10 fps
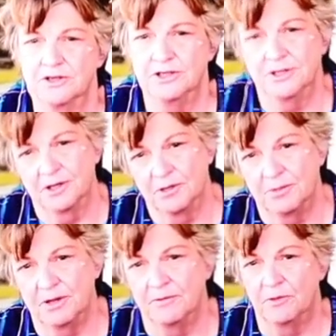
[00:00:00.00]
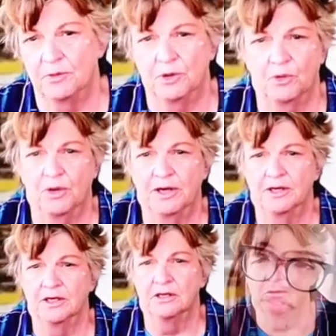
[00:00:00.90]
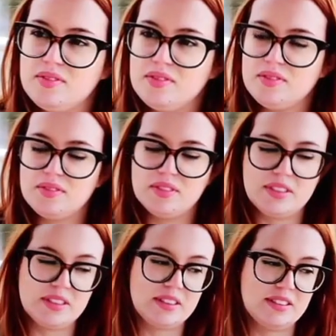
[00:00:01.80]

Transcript: Here we go, Colty, 90 Day